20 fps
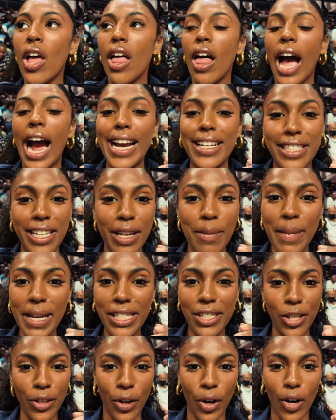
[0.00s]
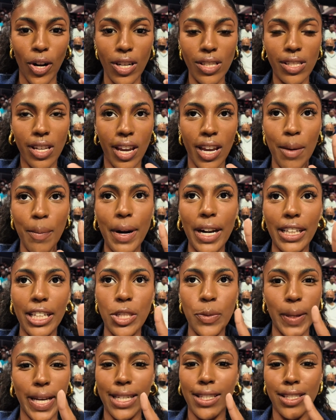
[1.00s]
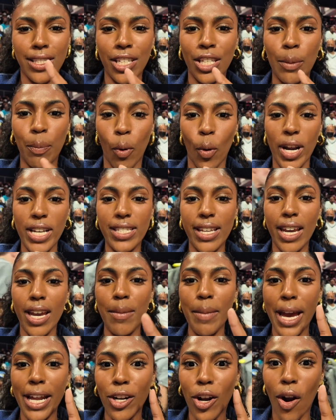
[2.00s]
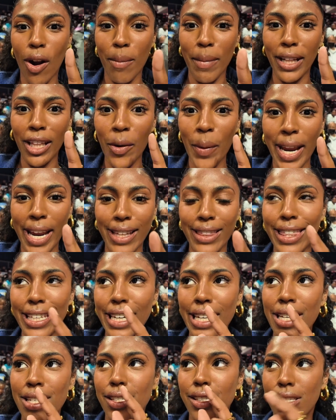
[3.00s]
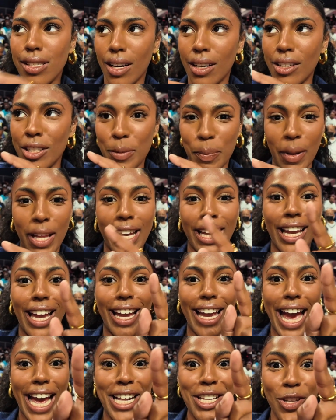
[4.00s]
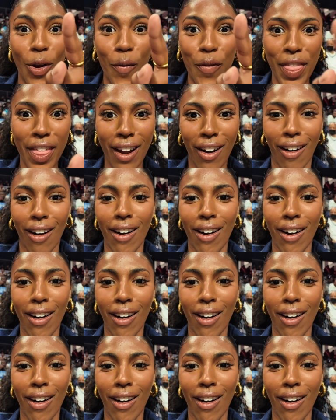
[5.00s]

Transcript: I did miss the girls' game, but at least we get to see the boys' game, and Carmelo Anthony's son is playing. He's over there.